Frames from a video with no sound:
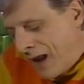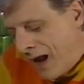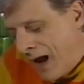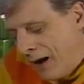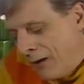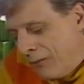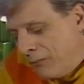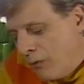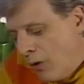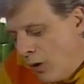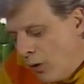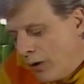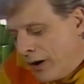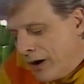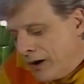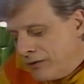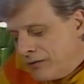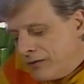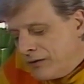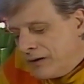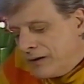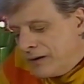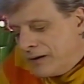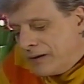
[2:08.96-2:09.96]
I wrote
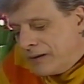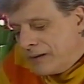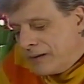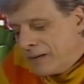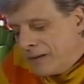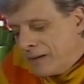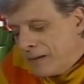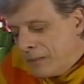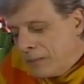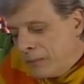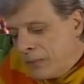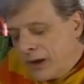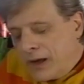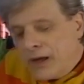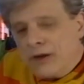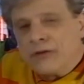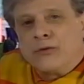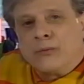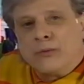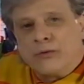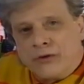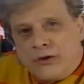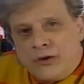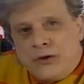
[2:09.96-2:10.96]
it
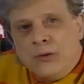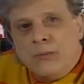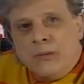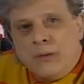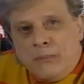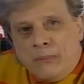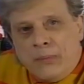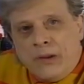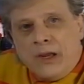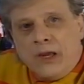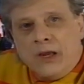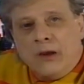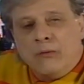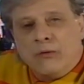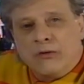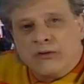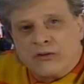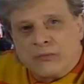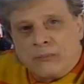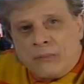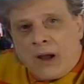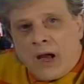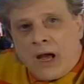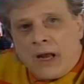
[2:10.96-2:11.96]
because it was a human being
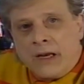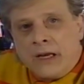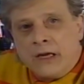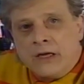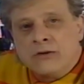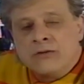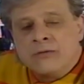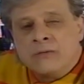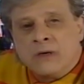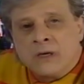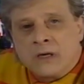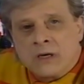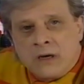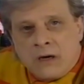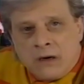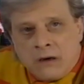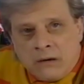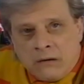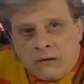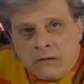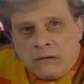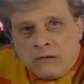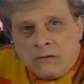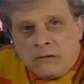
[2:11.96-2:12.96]
responding to a
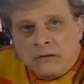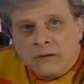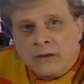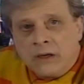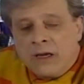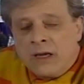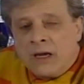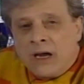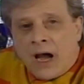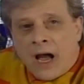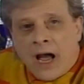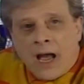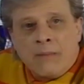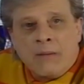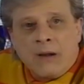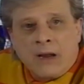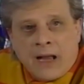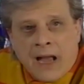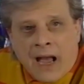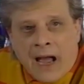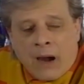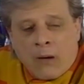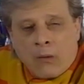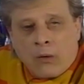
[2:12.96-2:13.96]
cold, I'm a
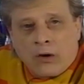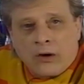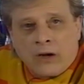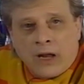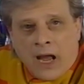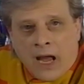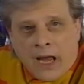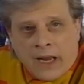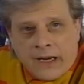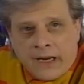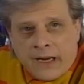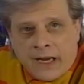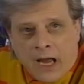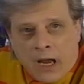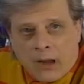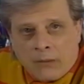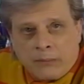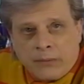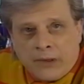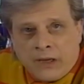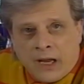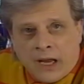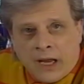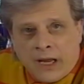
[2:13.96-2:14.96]
coward, hiding
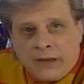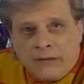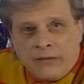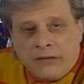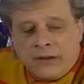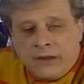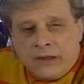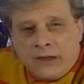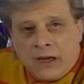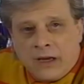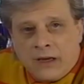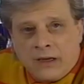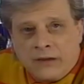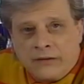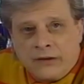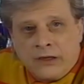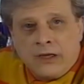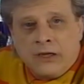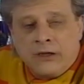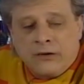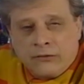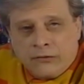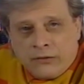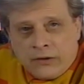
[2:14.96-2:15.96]
out behind
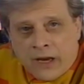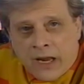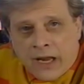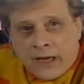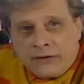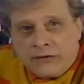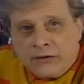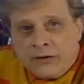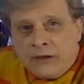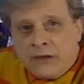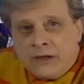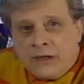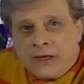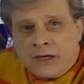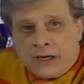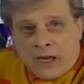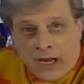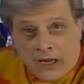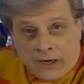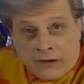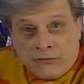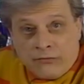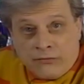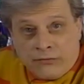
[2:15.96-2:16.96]
the internet
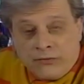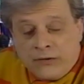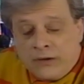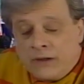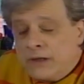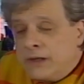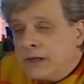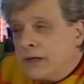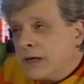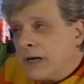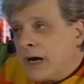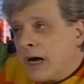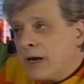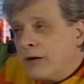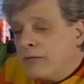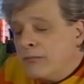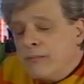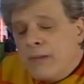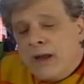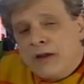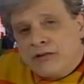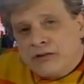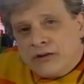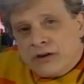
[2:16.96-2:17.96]
kind of
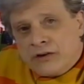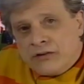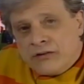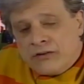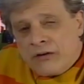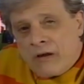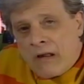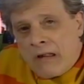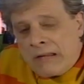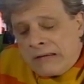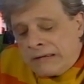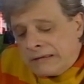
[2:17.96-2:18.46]
message.